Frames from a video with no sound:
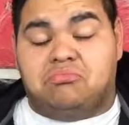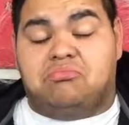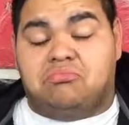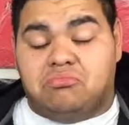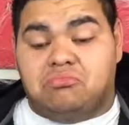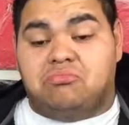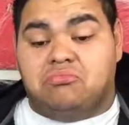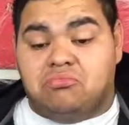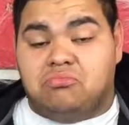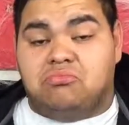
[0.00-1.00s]

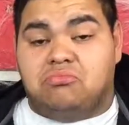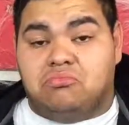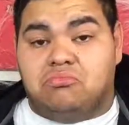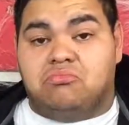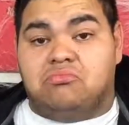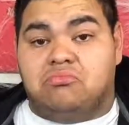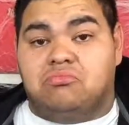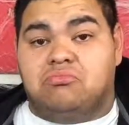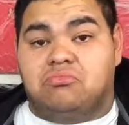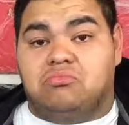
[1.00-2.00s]

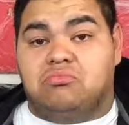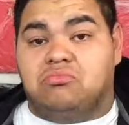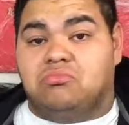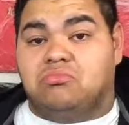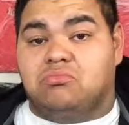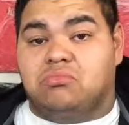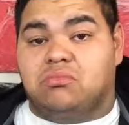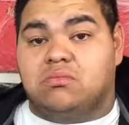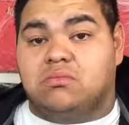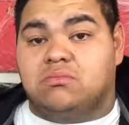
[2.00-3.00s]

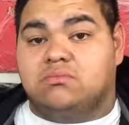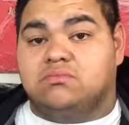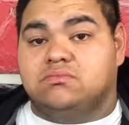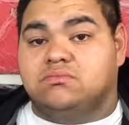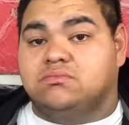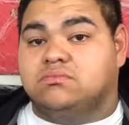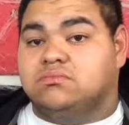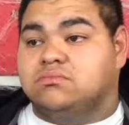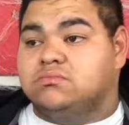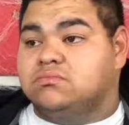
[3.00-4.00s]

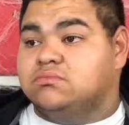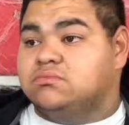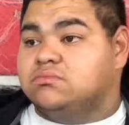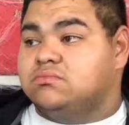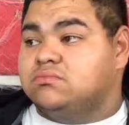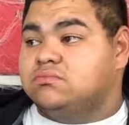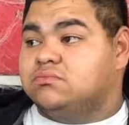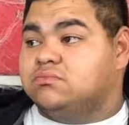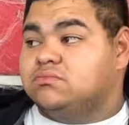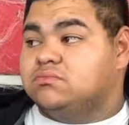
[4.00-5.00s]

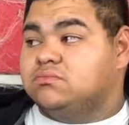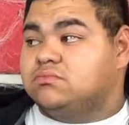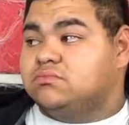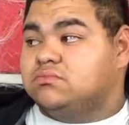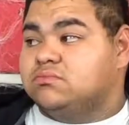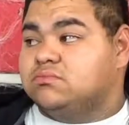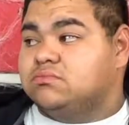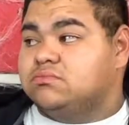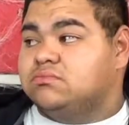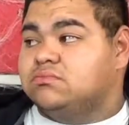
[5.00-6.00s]

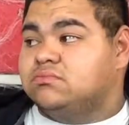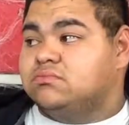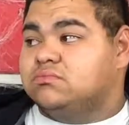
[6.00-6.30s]
[no speech]